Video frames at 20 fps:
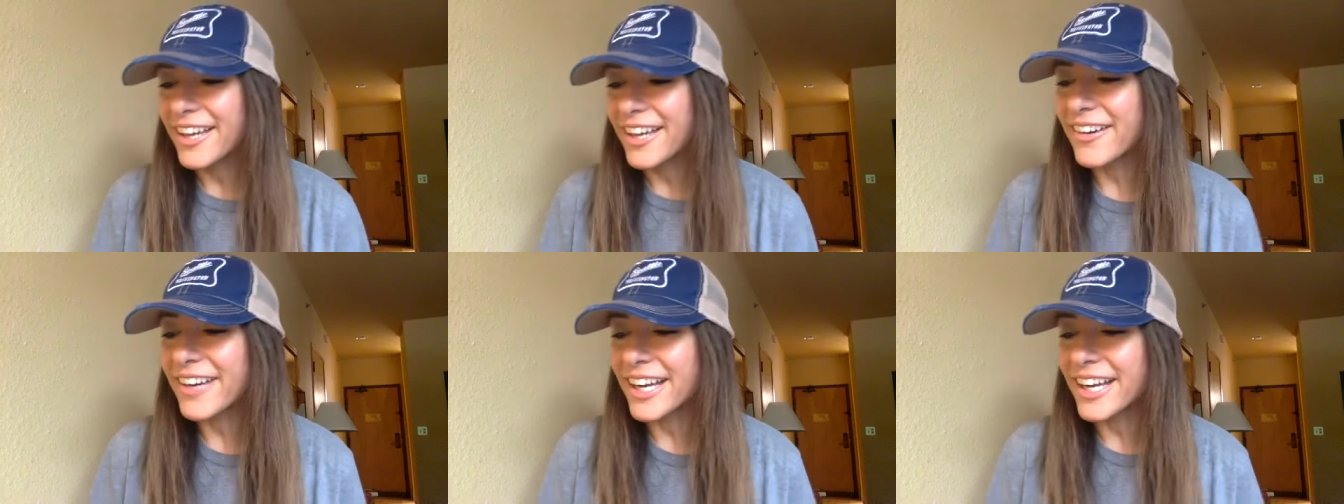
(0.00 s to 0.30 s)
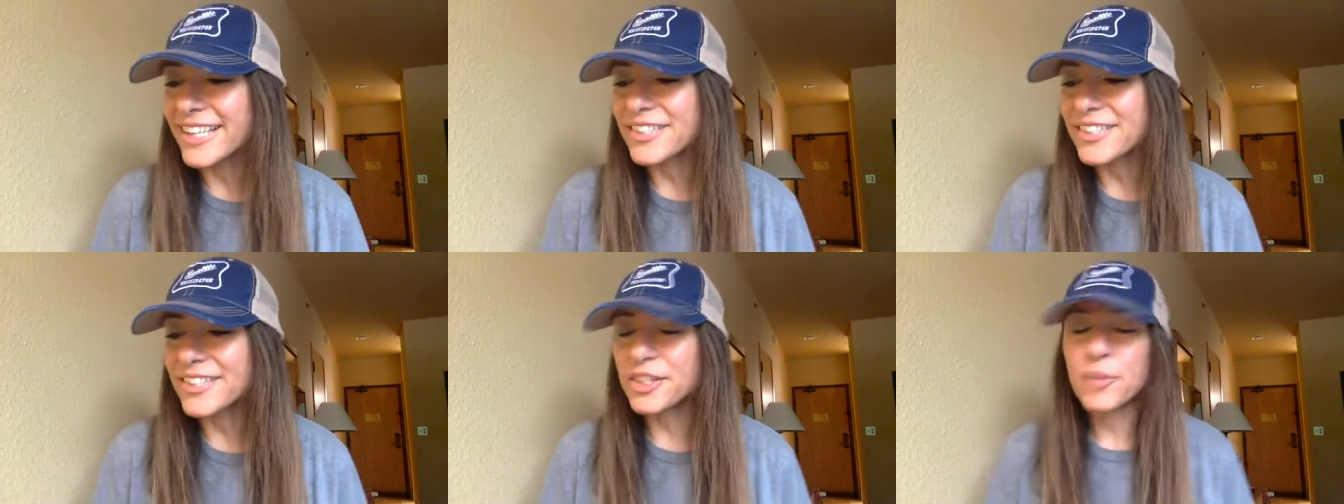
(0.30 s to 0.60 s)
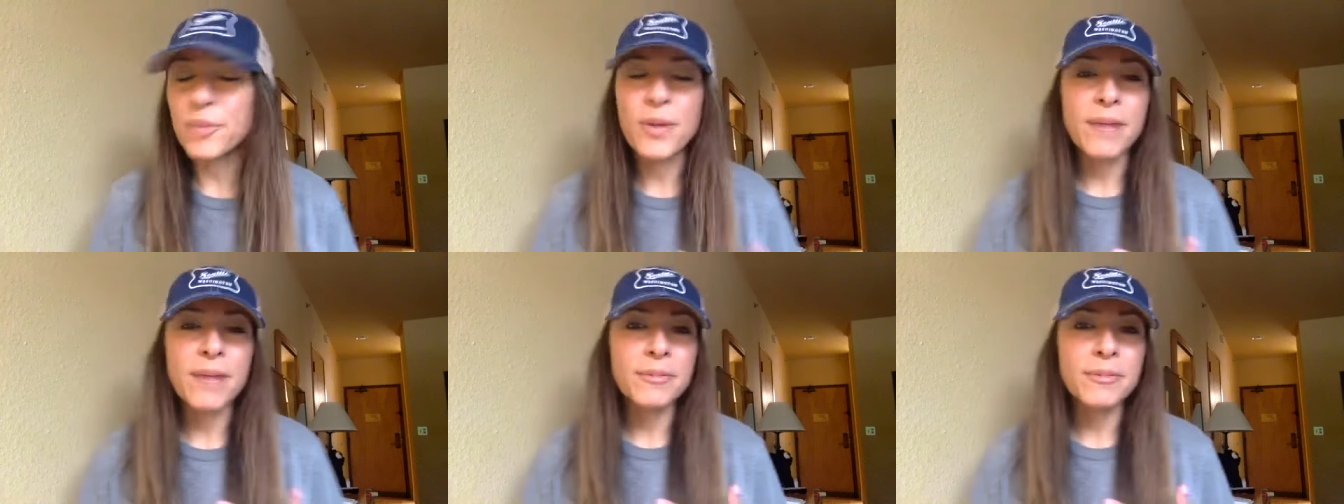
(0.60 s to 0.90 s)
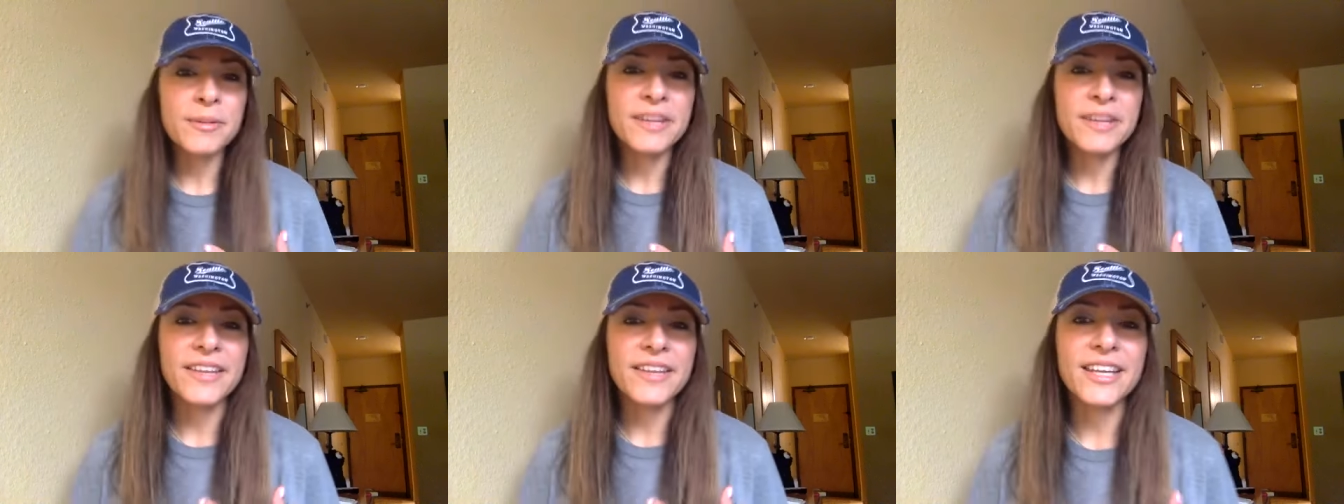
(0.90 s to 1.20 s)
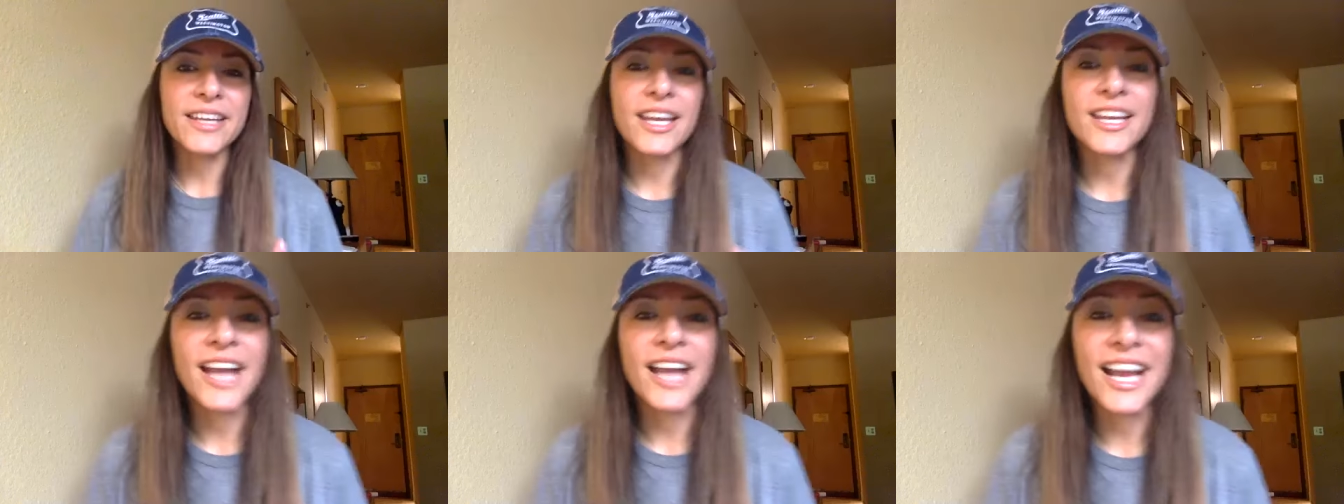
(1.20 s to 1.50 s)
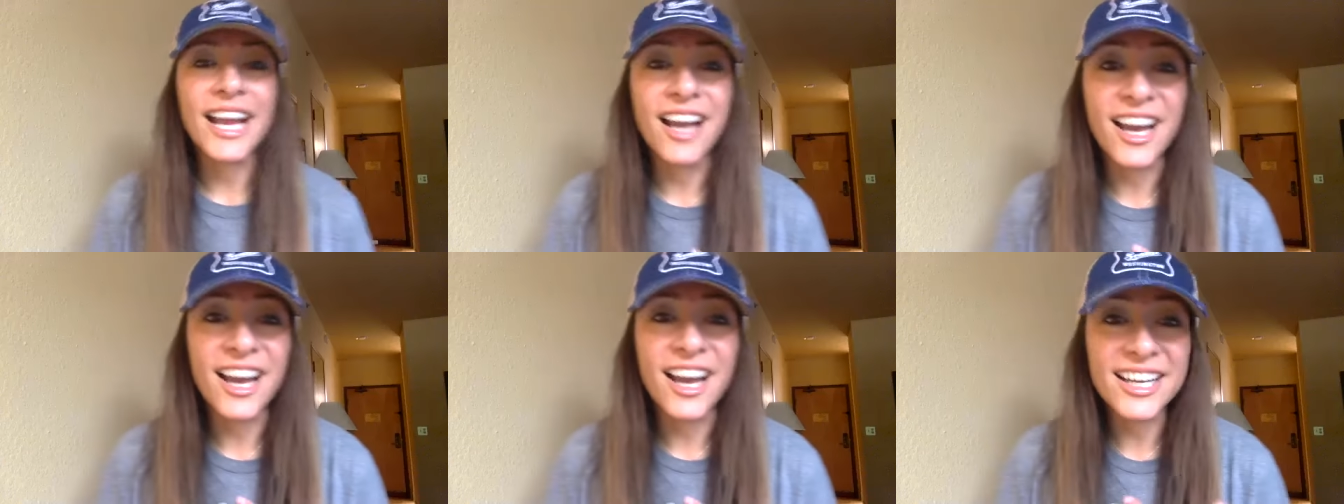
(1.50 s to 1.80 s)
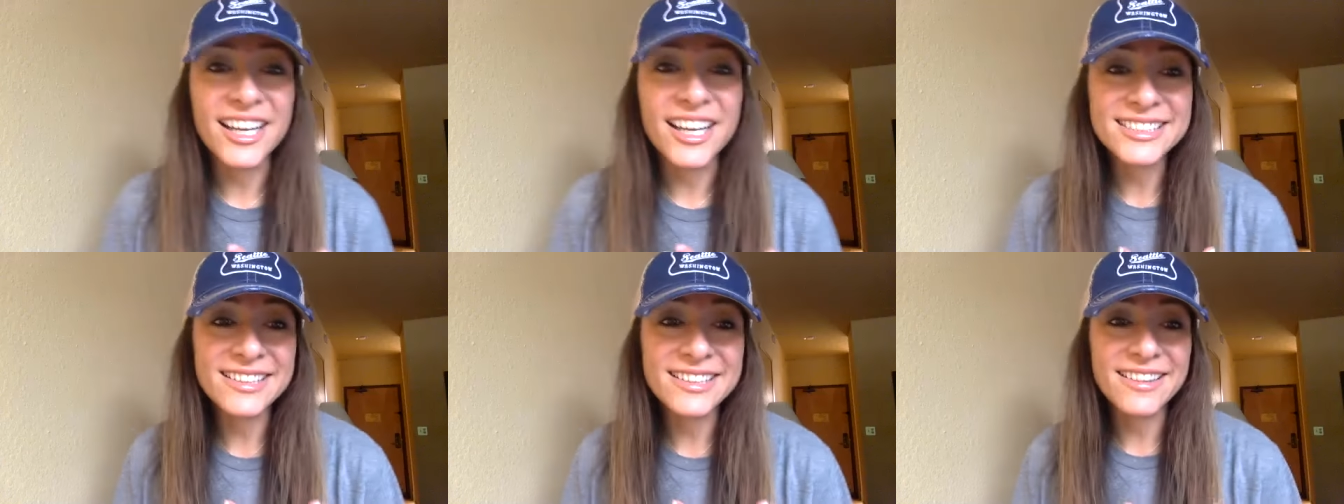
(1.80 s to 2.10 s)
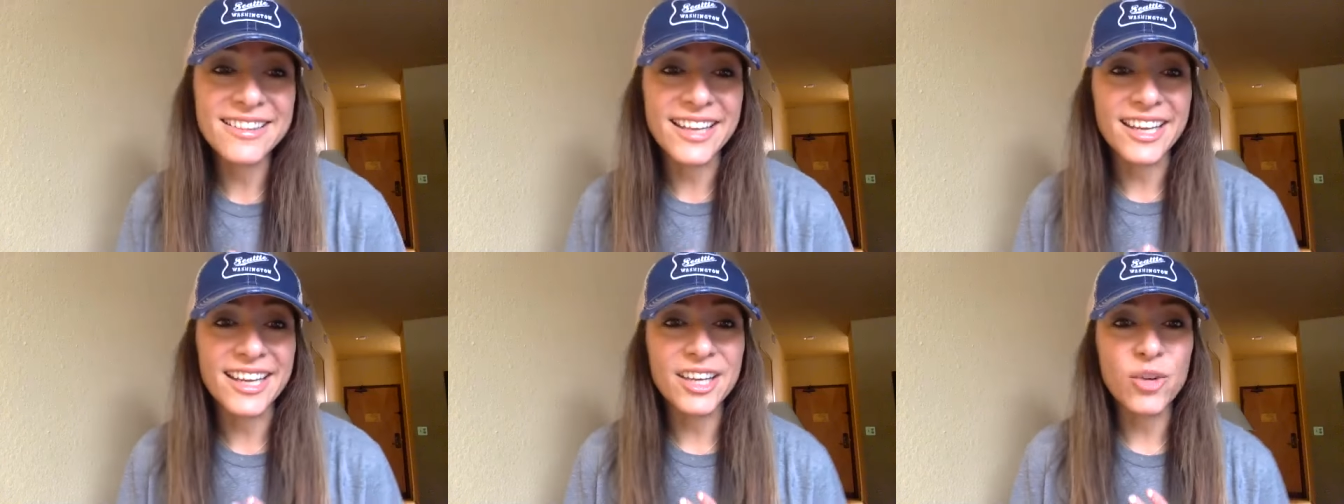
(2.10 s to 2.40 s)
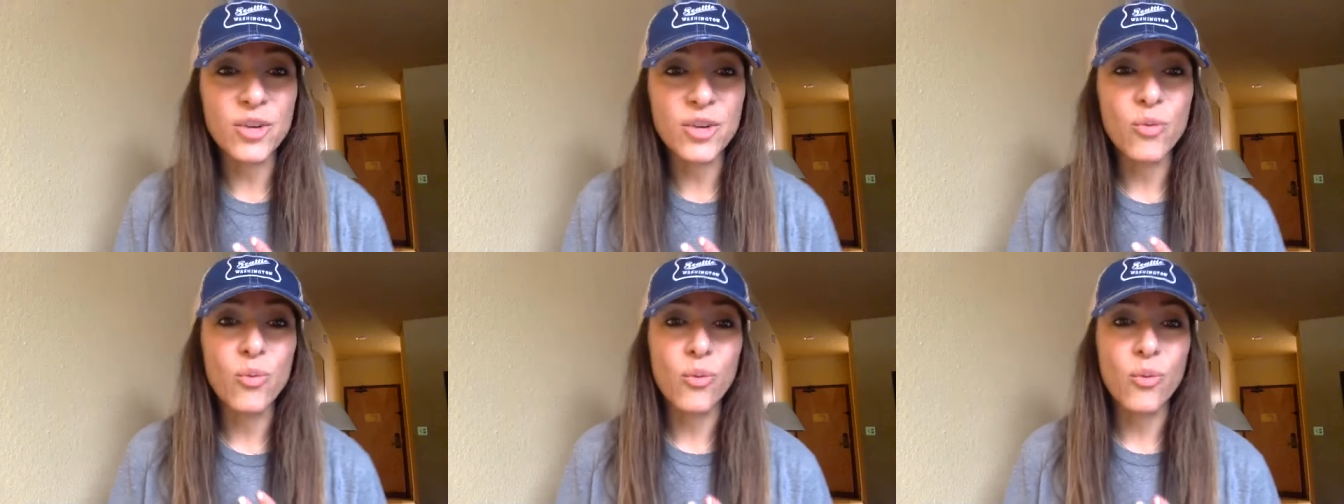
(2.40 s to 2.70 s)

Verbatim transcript: Okay, so you're probably thinking, I gotta think,